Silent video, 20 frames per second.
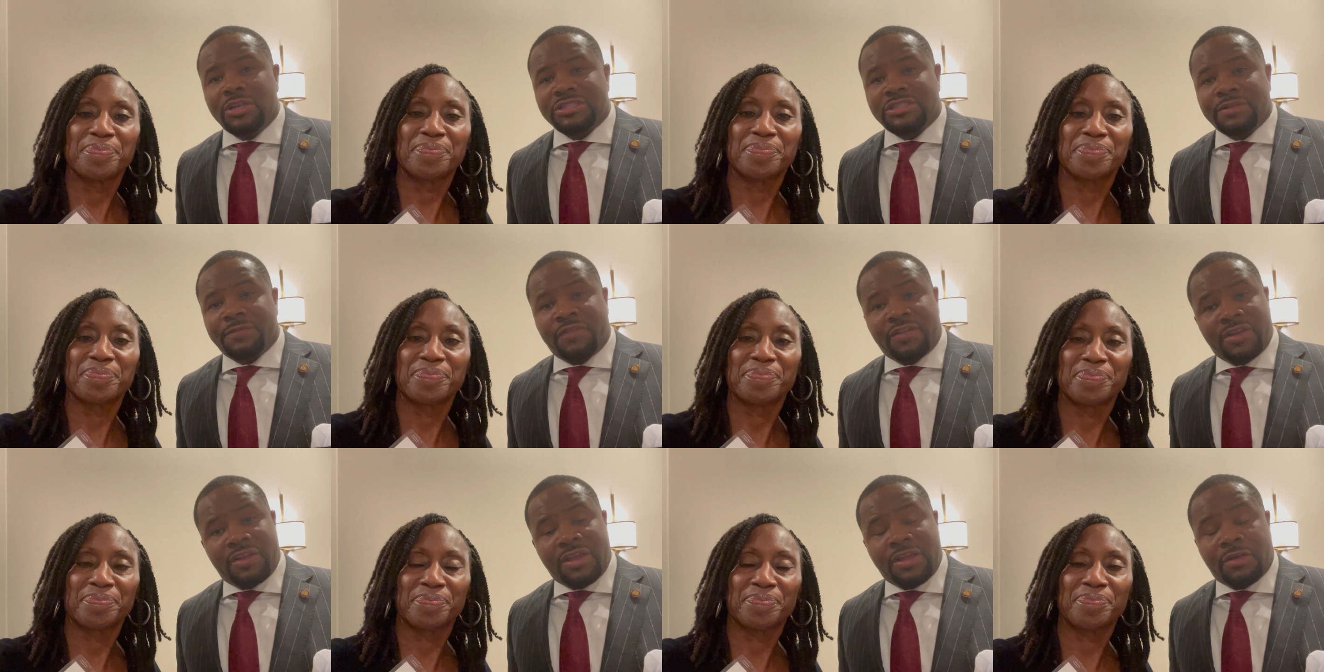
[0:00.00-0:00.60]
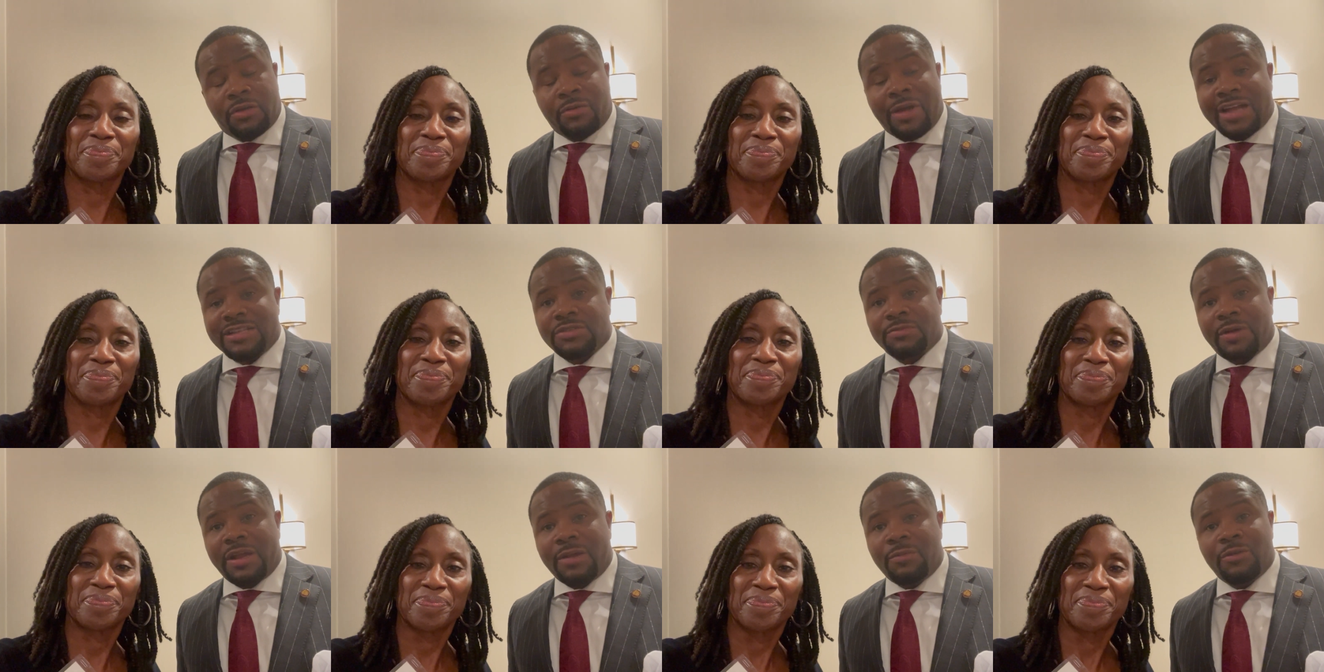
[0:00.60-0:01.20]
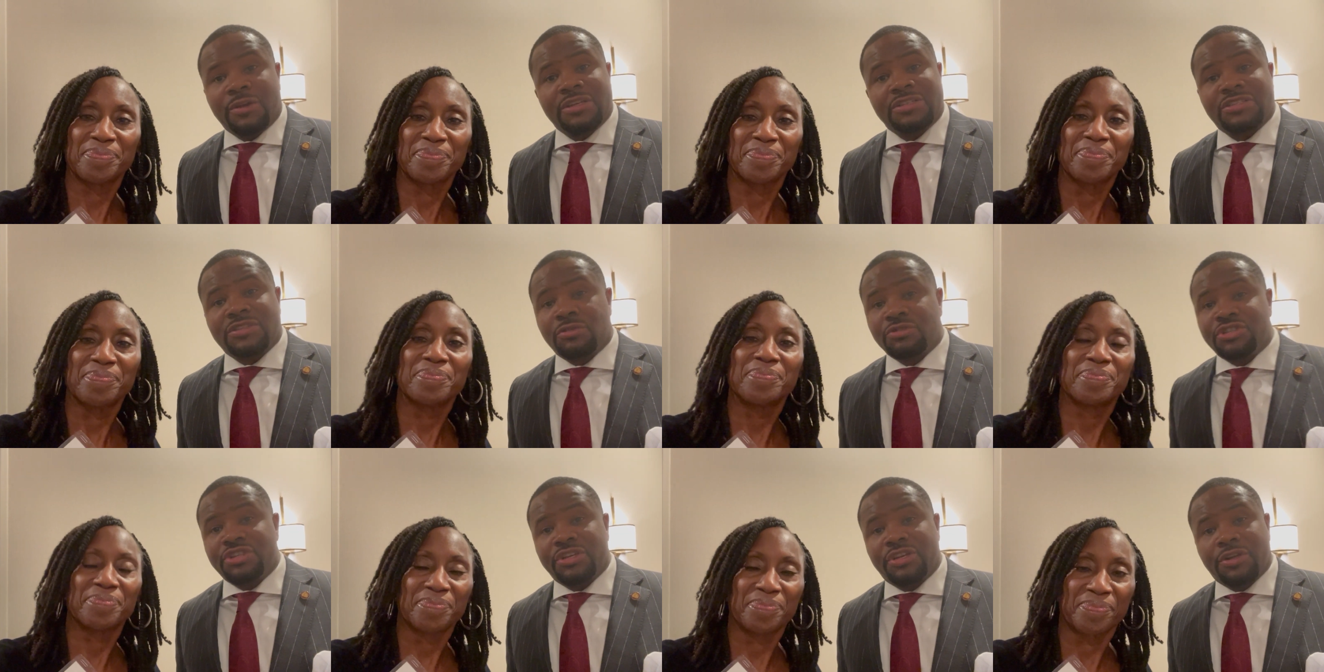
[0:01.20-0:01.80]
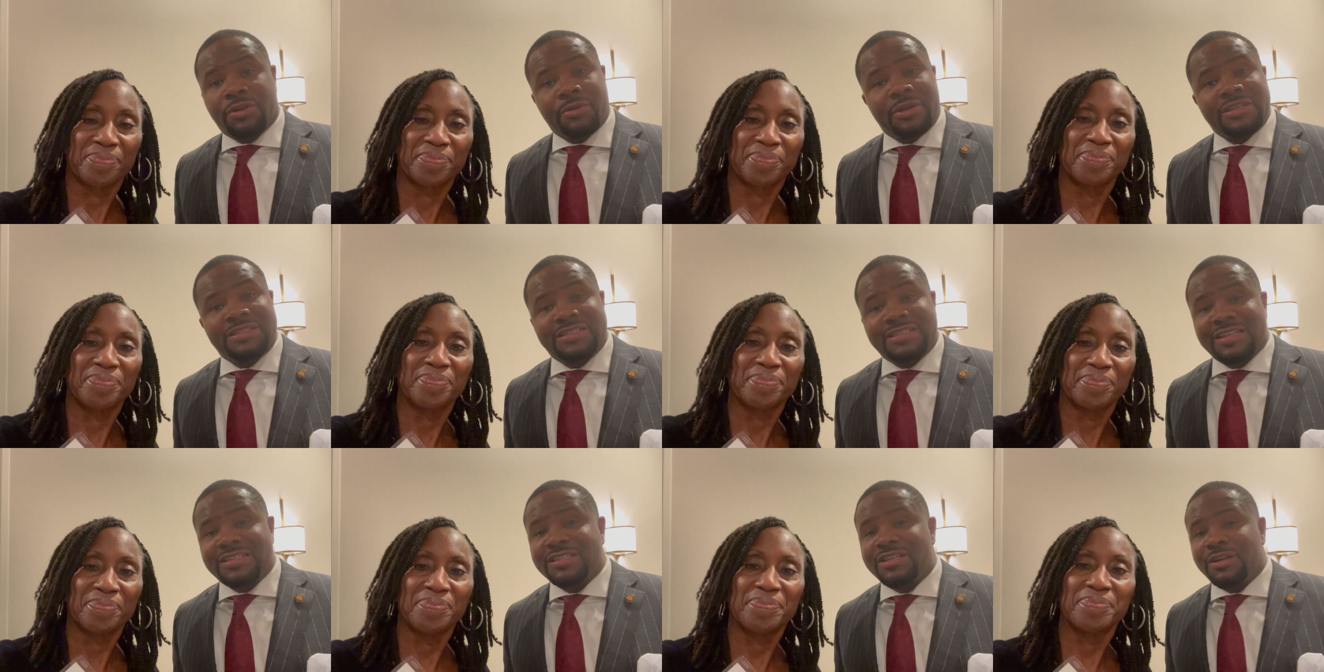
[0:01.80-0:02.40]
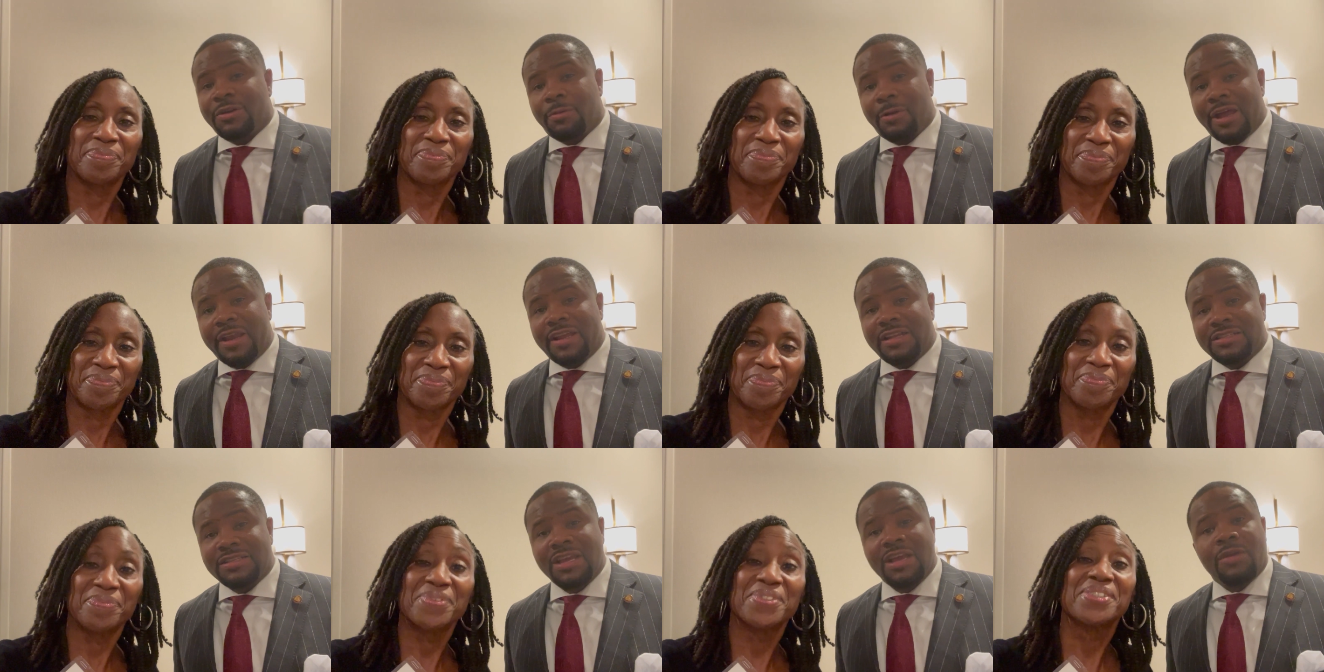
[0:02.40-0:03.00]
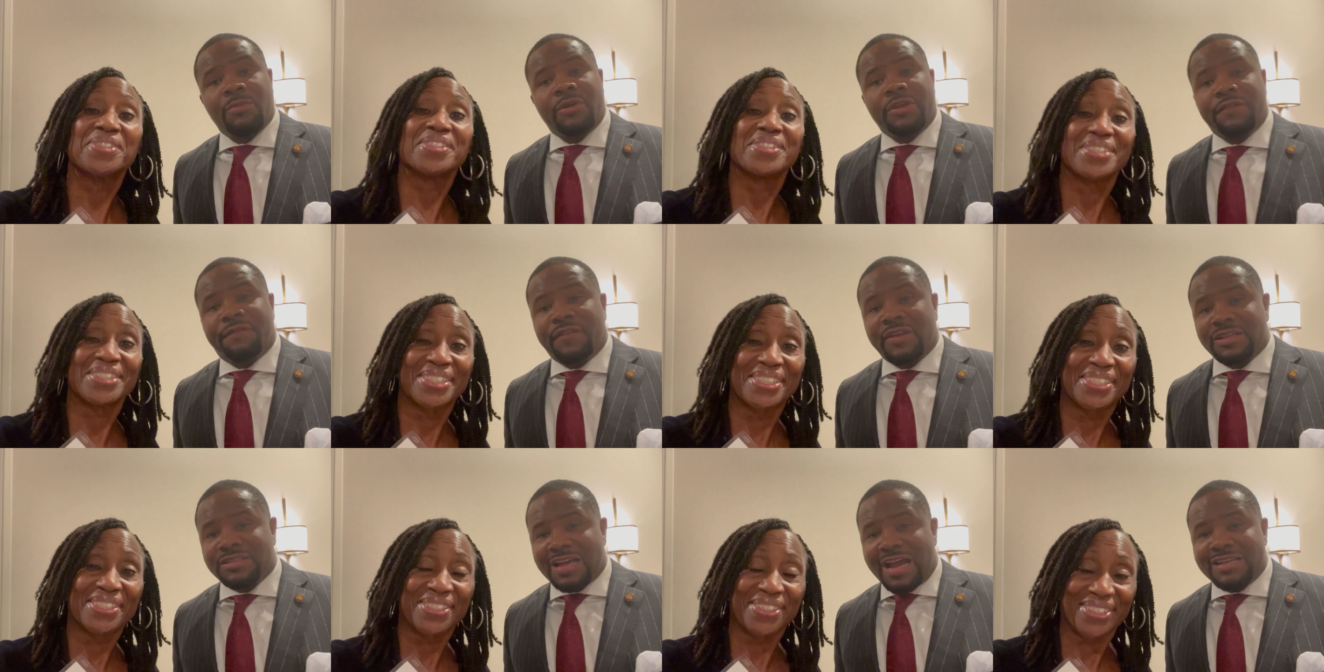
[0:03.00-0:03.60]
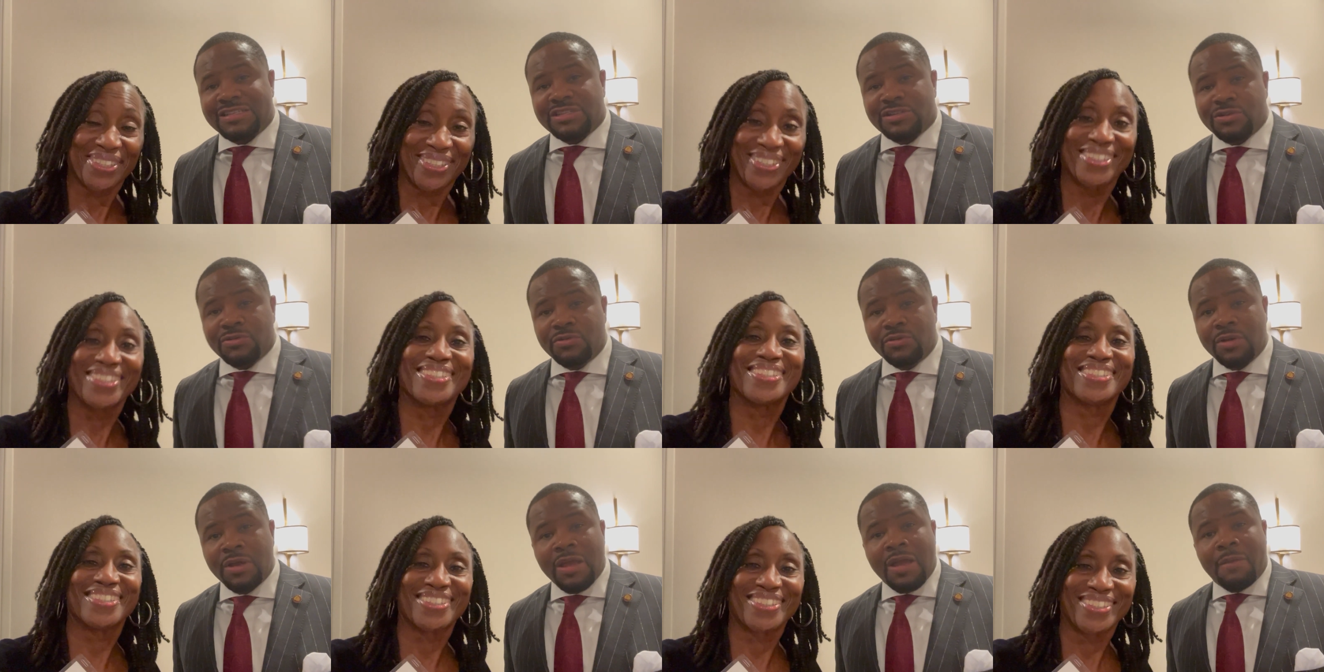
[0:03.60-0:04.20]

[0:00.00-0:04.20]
Speaker 1: is to graduate with a associate degree, 60 credits when you finish high school.